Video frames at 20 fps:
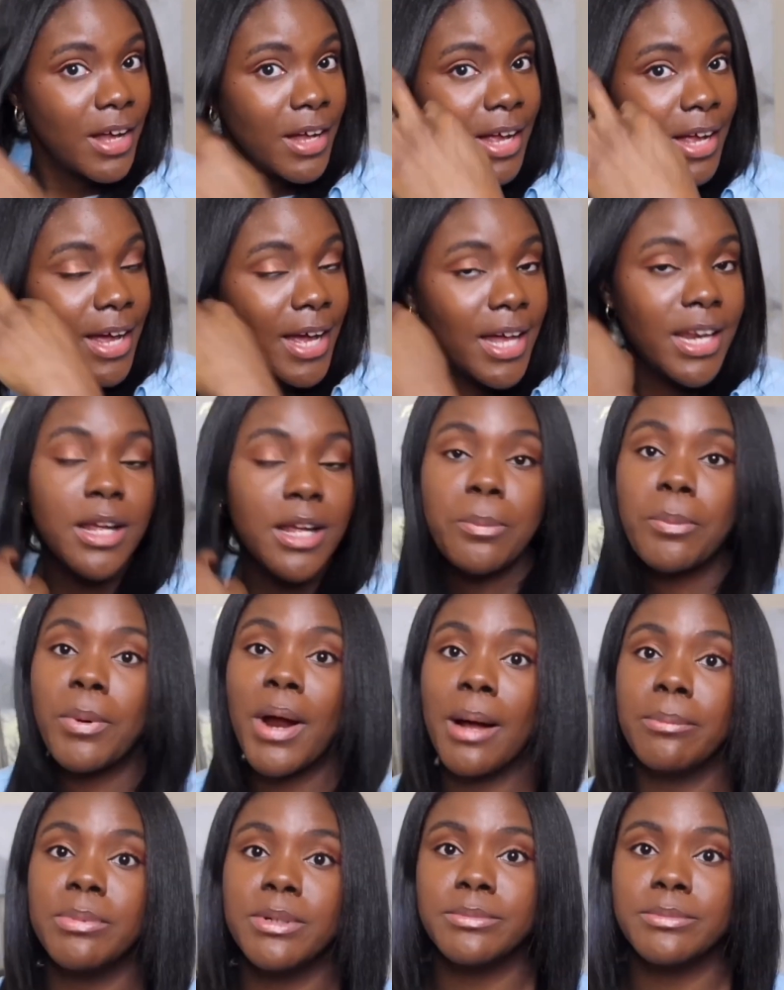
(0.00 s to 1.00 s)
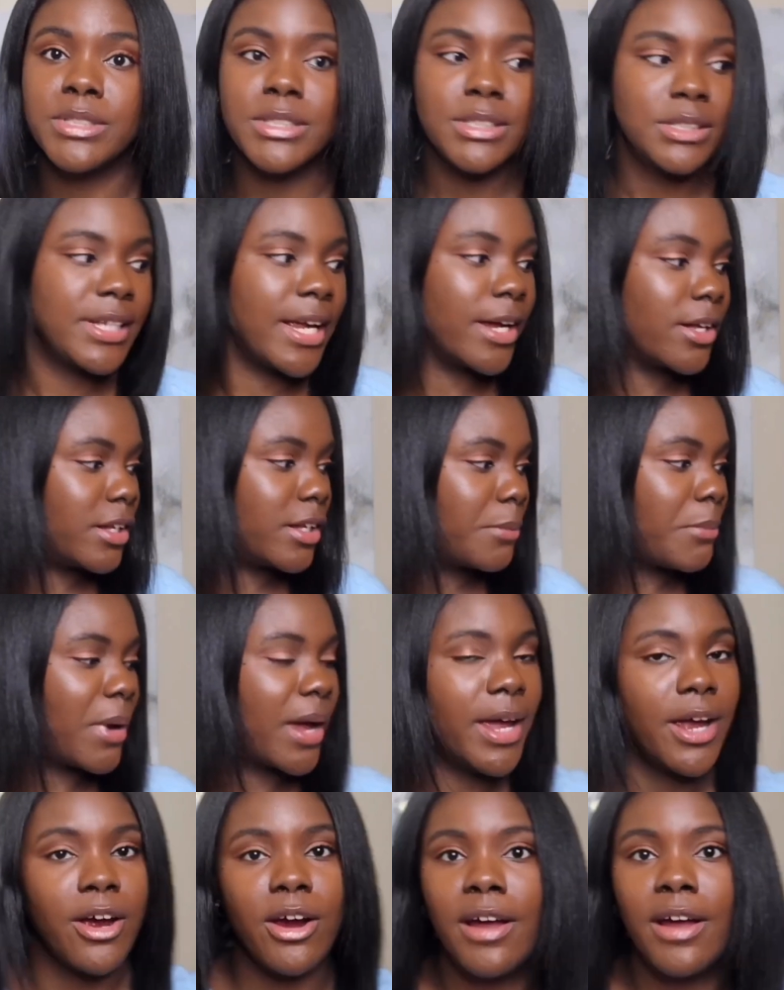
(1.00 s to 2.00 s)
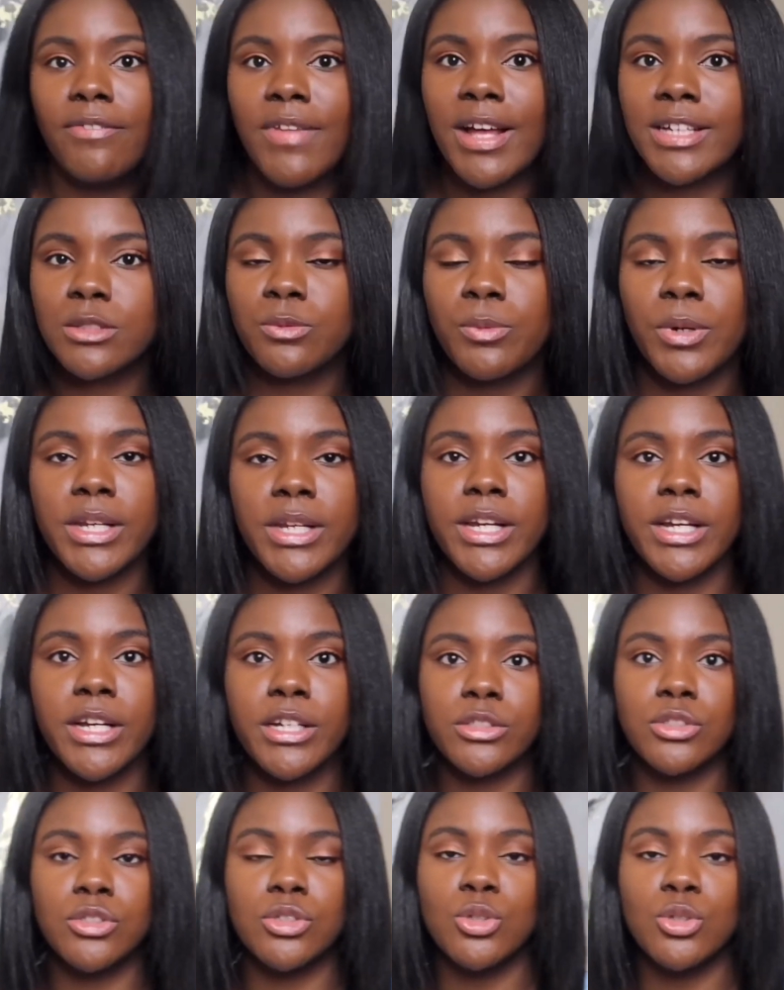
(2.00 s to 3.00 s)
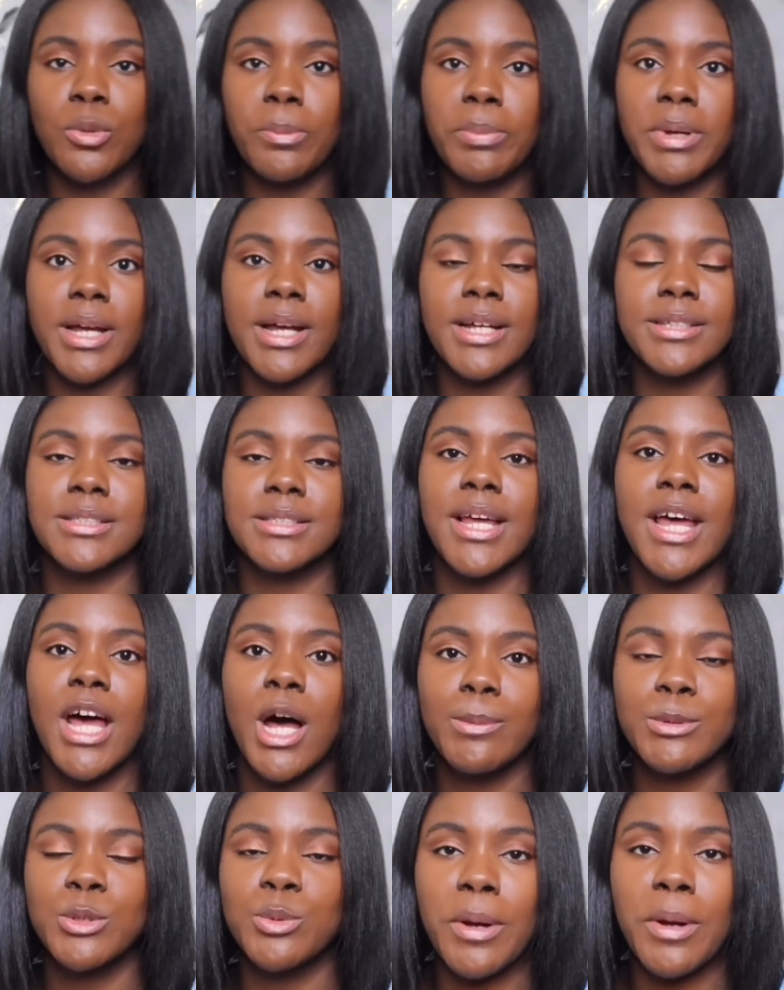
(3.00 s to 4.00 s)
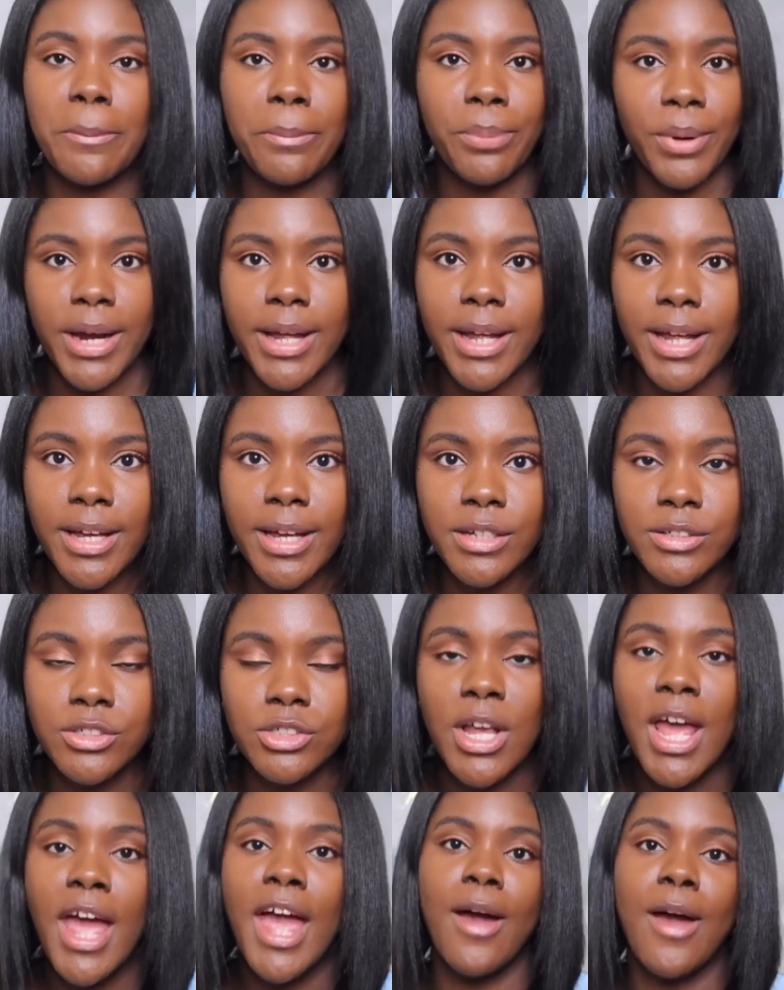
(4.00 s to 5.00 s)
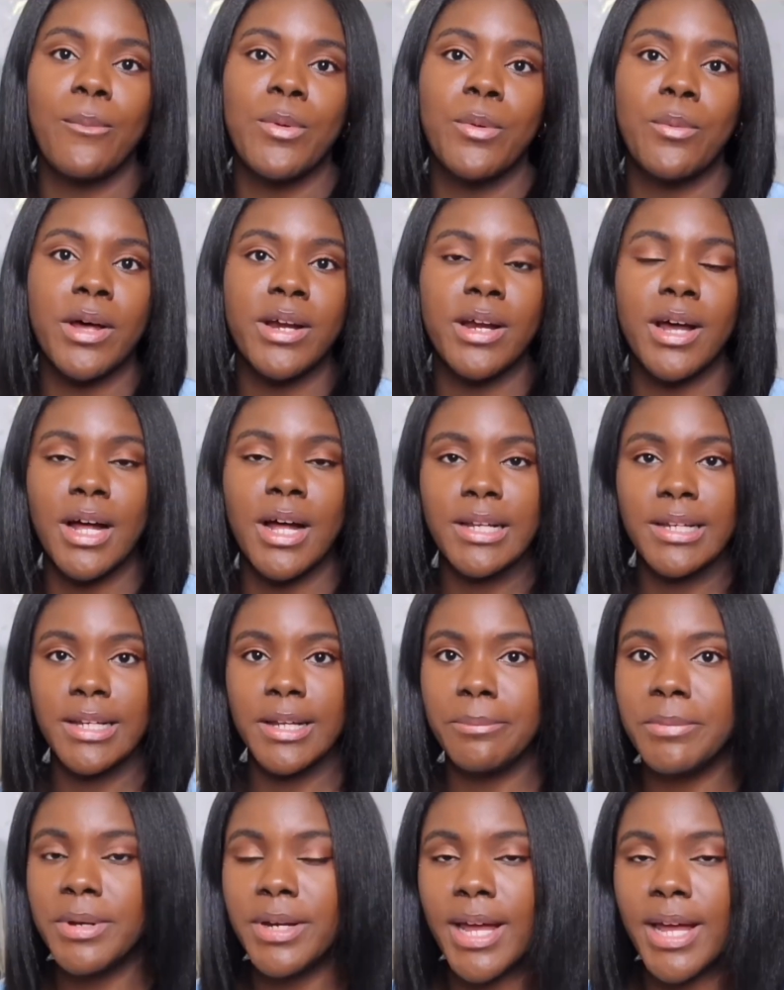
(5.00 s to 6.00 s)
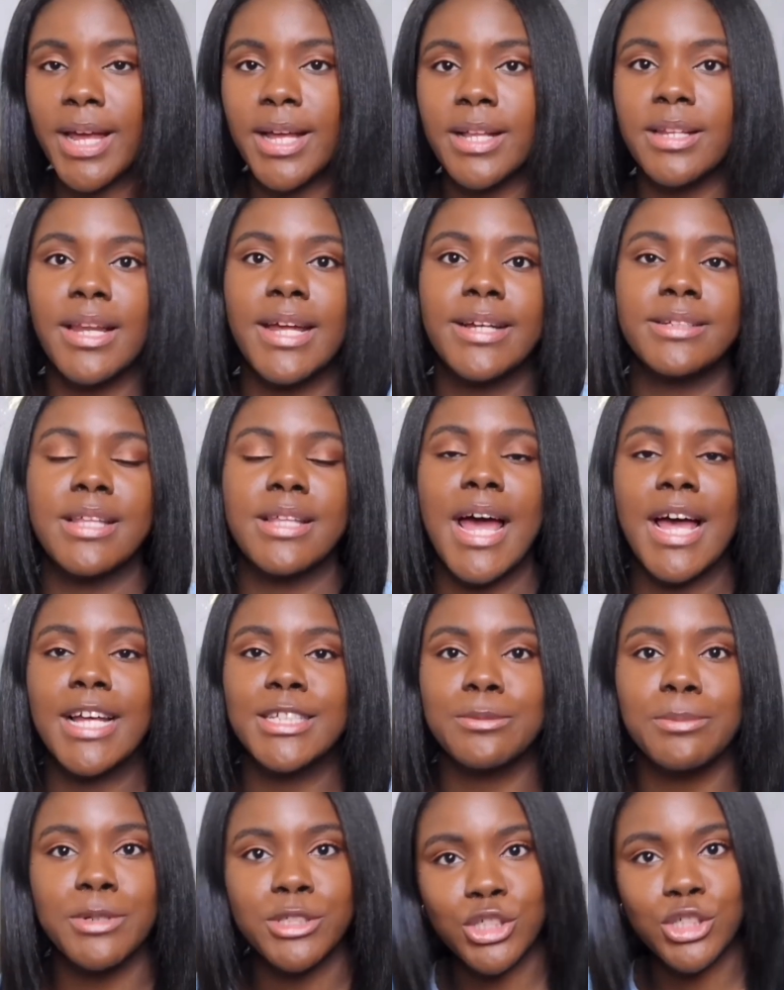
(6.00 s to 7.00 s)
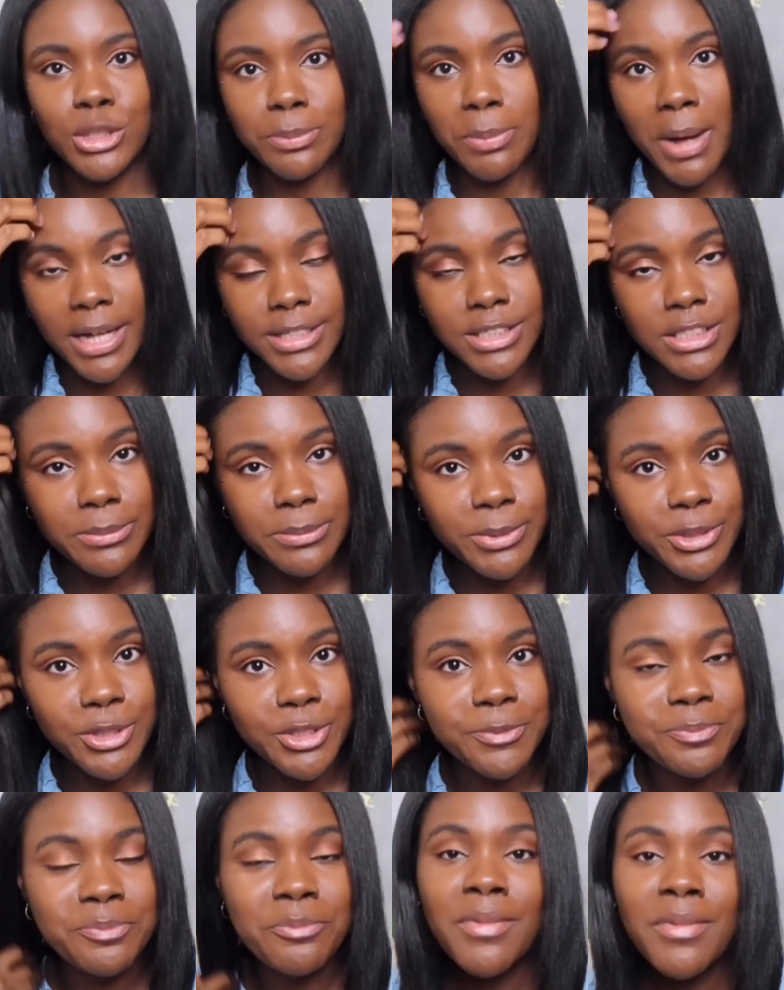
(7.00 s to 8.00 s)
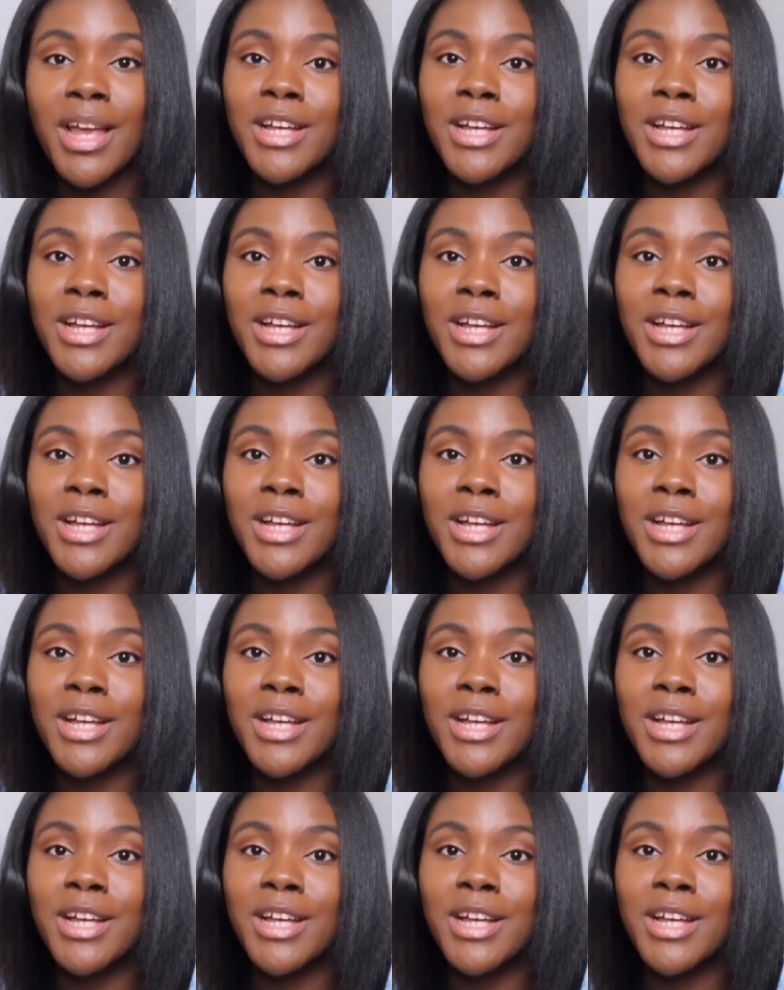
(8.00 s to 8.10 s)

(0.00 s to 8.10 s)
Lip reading: any problems detangling my hair, and that's really good too because it helps with breakage, and we want to eliminate like that as much as possible.